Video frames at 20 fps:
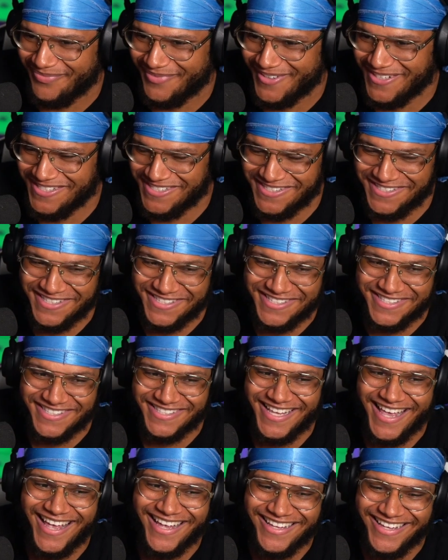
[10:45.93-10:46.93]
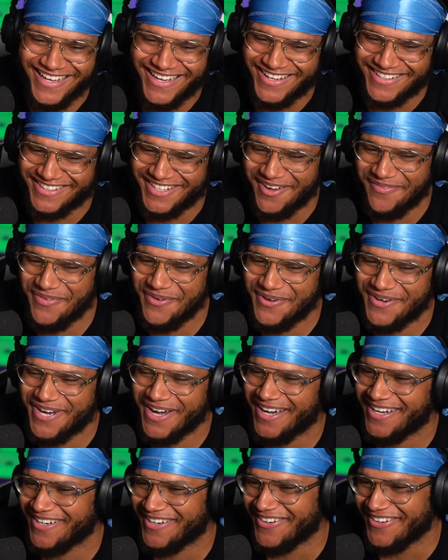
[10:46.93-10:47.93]
This is exact yeah, W
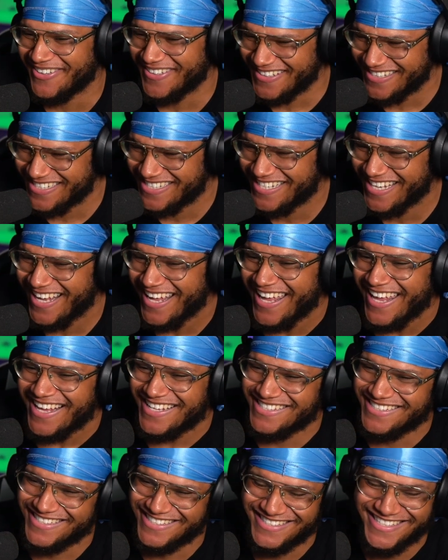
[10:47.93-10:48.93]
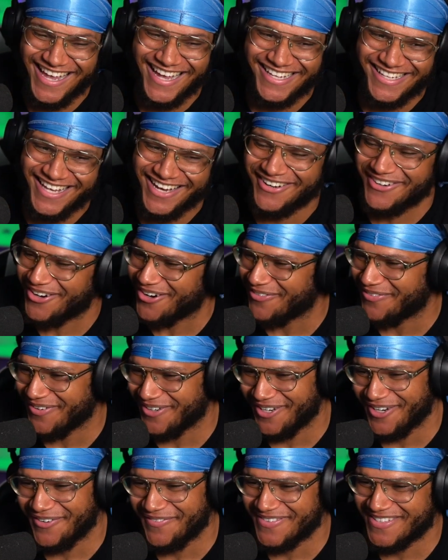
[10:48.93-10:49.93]
cut girls. This is exactly how girlfriend
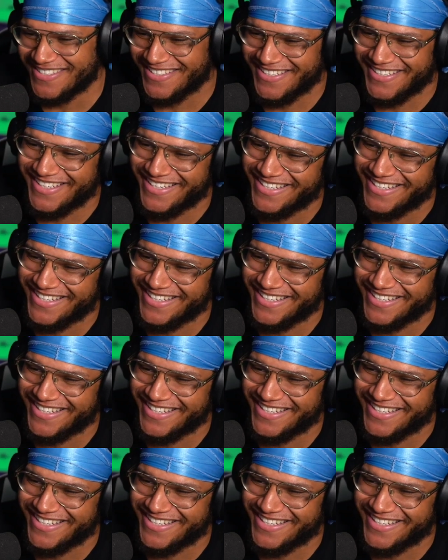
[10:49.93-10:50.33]
girlfriend started.